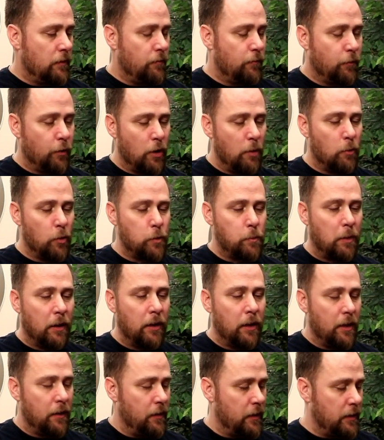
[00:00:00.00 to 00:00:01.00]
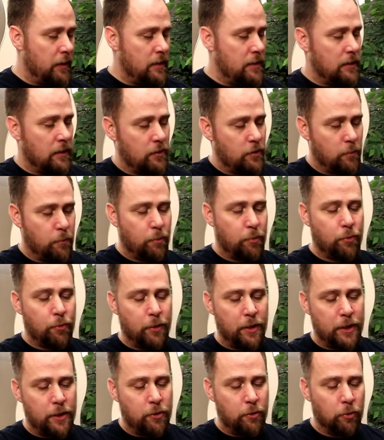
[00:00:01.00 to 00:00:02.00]
For the most part, I think these things are
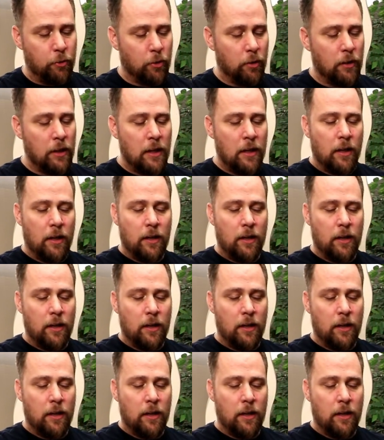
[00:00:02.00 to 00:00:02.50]
pretty cool.